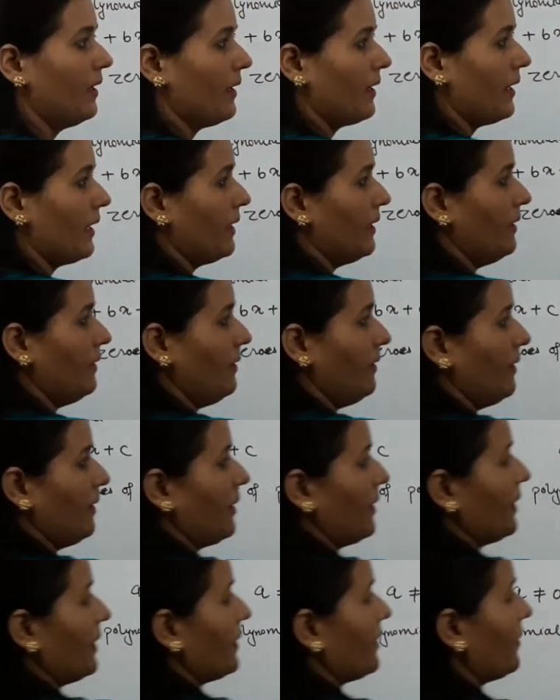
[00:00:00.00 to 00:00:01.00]
Here
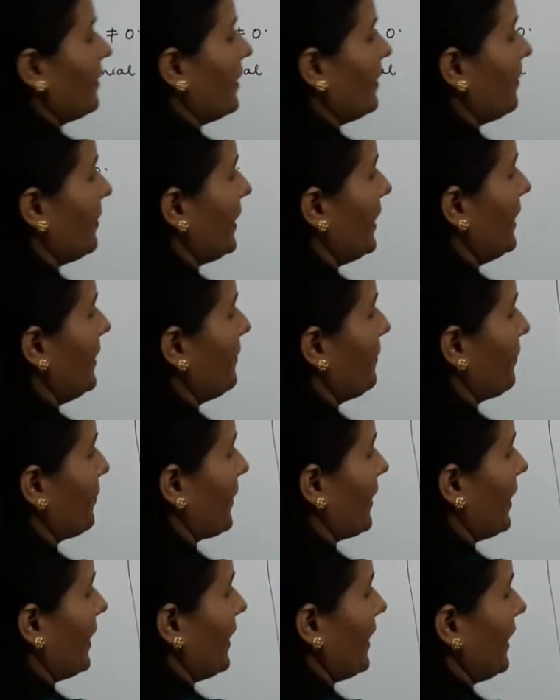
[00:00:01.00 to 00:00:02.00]
it will be
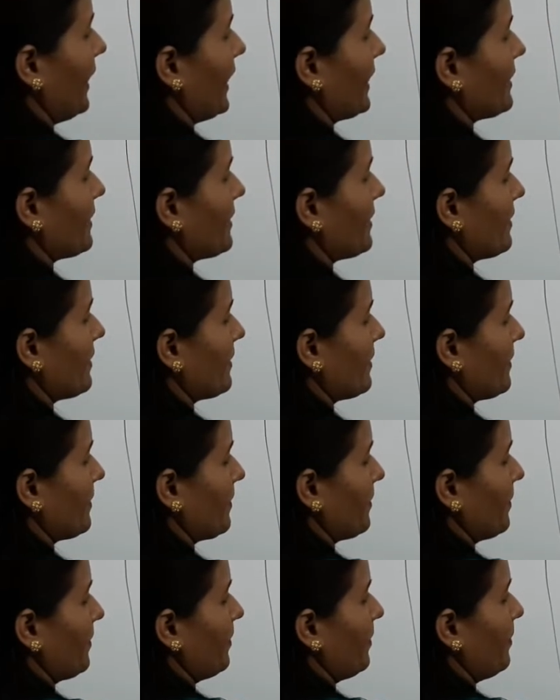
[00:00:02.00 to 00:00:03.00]
x
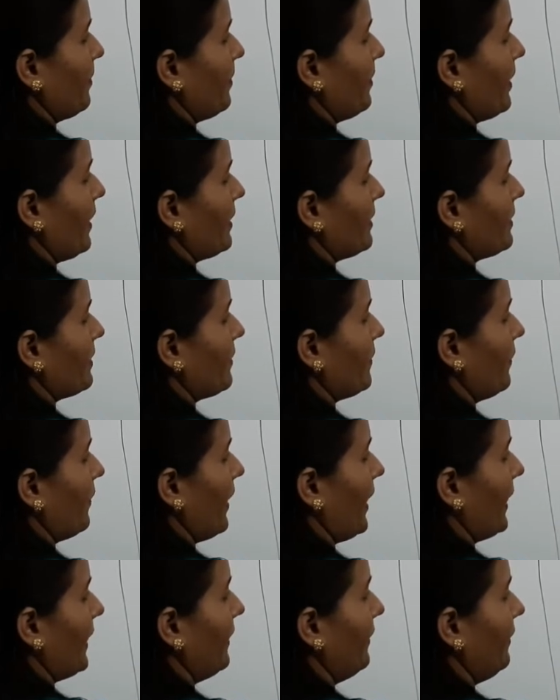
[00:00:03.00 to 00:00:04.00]
plus
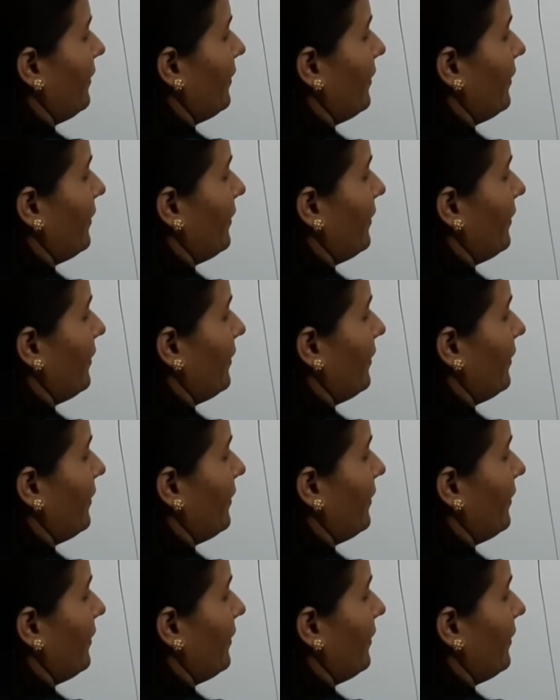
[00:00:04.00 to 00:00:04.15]
5,